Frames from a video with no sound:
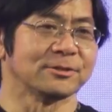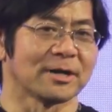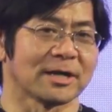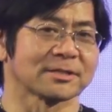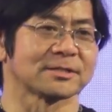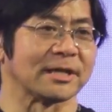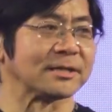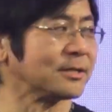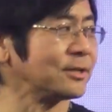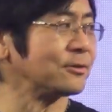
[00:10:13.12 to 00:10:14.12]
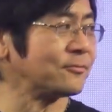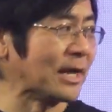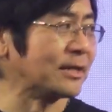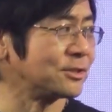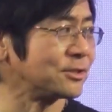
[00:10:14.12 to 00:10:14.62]
UX and clear
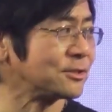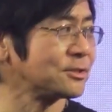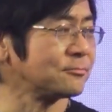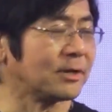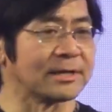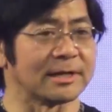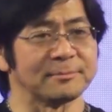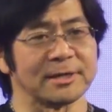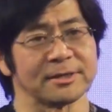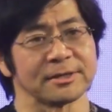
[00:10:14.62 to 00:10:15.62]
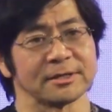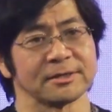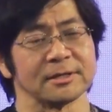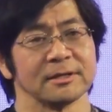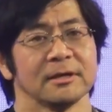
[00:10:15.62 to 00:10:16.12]
advantages, right? I mean, I think
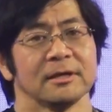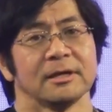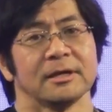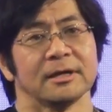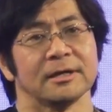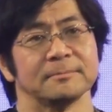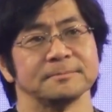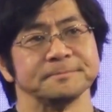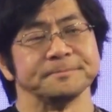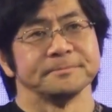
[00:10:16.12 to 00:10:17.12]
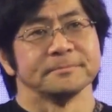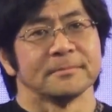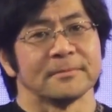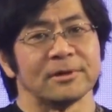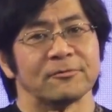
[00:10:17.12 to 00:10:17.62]
that,
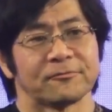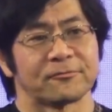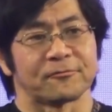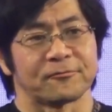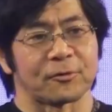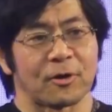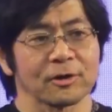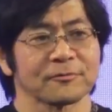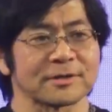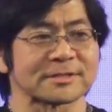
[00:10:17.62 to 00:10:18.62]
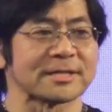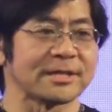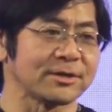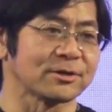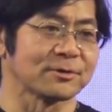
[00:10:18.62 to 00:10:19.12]
for all of us
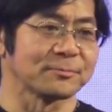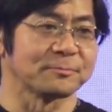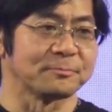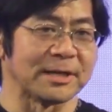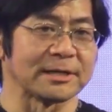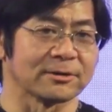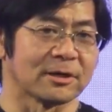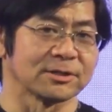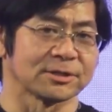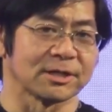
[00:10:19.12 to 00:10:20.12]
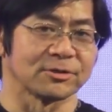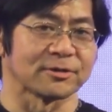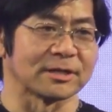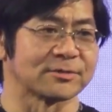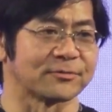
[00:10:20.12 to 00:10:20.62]
here, making an on-chain
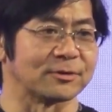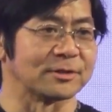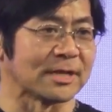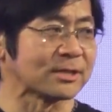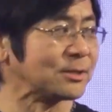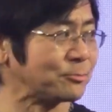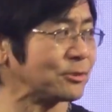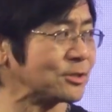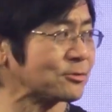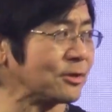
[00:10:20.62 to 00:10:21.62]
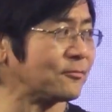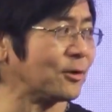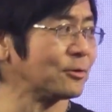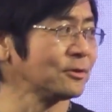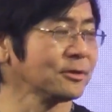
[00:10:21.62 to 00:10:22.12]
transfer is actually pretty
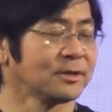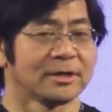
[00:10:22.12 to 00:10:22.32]
straightforward.